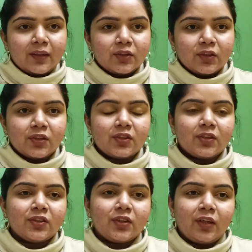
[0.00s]
guys, this is
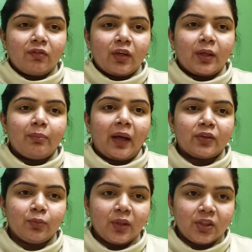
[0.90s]
Srishti and welcome back
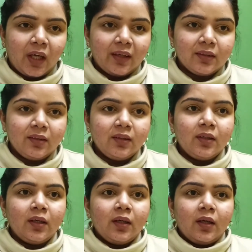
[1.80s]
to my channel.
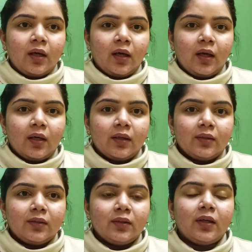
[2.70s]

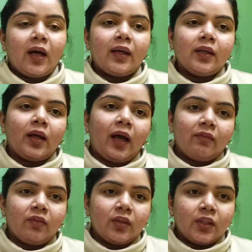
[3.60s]
And I
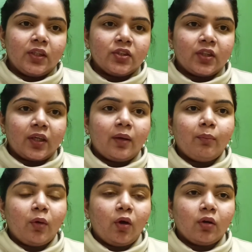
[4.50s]
have an
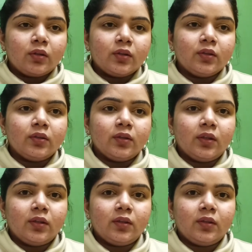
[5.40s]
Instagram blog
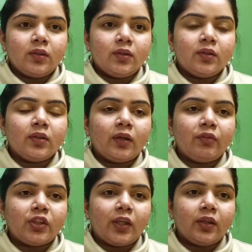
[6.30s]

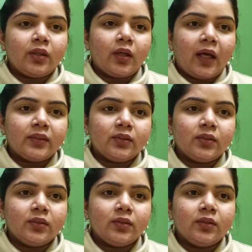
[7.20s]
which I run as
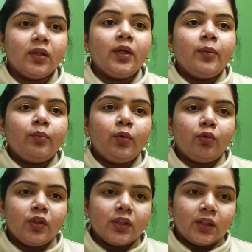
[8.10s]
the
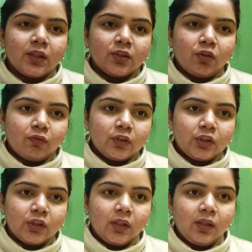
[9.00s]
beauty journalist
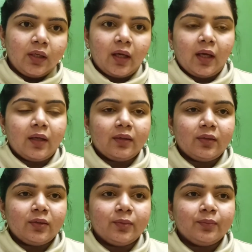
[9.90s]
official,
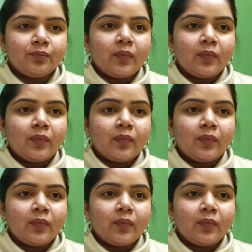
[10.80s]
and